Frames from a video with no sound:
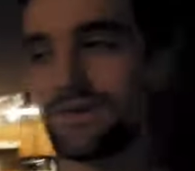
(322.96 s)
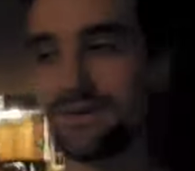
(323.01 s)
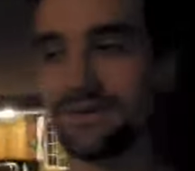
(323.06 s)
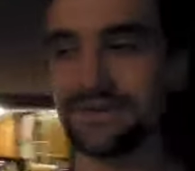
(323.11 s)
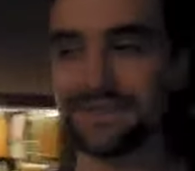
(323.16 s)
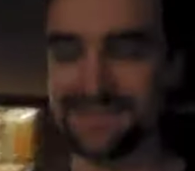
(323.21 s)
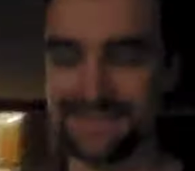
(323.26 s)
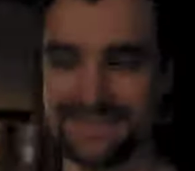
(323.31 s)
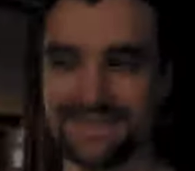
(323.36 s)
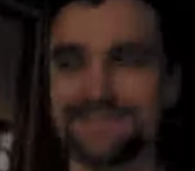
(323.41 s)
good
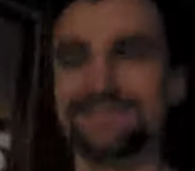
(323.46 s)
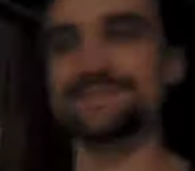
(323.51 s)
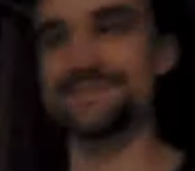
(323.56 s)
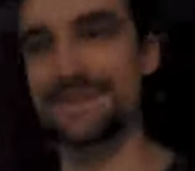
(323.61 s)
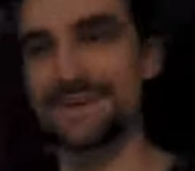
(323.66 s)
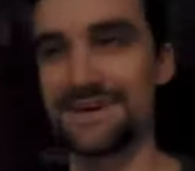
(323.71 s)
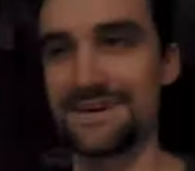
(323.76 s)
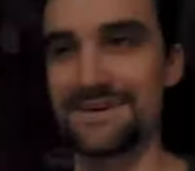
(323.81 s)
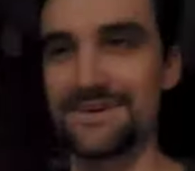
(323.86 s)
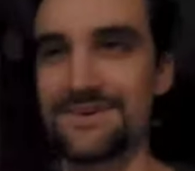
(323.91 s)
at
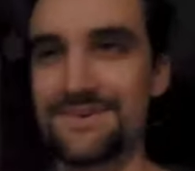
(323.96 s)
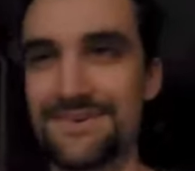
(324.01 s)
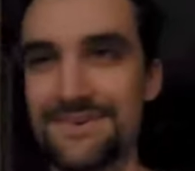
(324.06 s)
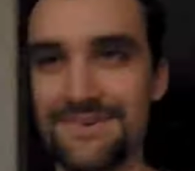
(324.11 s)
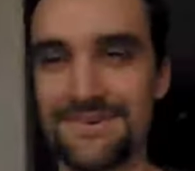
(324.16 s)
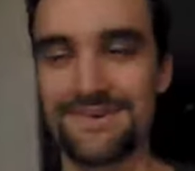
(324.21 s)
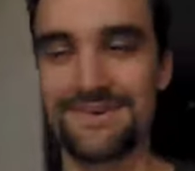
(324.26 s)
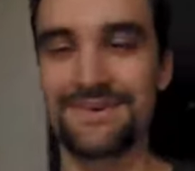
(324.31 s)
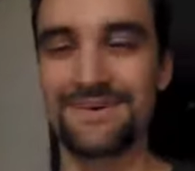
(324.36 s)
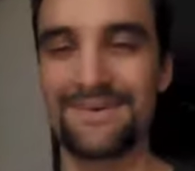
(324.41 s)
sensing
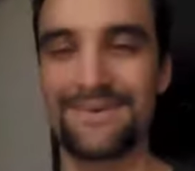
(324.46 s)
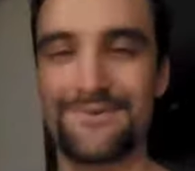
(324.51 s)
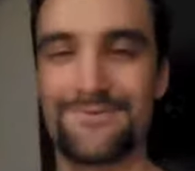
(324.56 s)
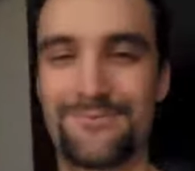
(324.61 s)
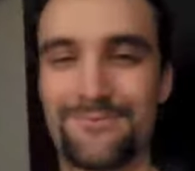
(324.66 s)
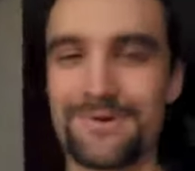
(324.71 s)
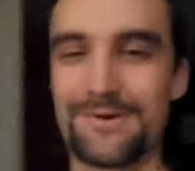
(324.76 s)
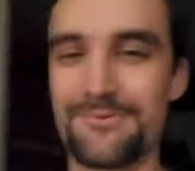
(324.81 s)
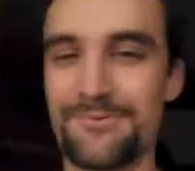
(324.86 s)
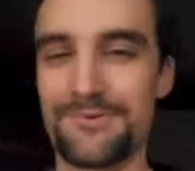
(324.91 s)

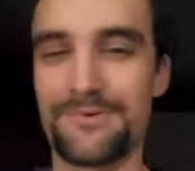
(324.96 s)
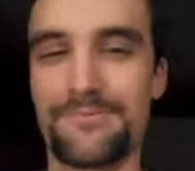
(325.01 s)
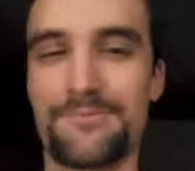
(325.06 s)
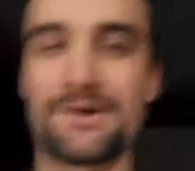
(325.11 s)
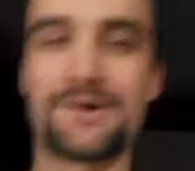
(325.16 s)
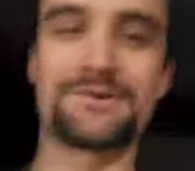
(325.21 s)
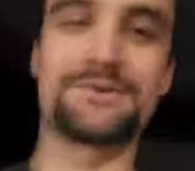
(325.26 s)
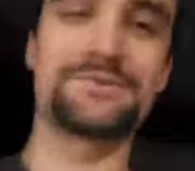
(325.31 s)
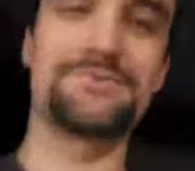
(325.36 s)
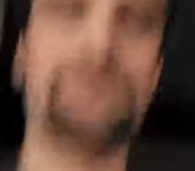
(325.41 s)
when we're
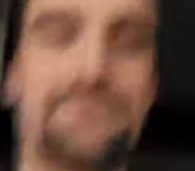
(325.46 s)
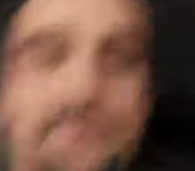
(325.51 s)
about to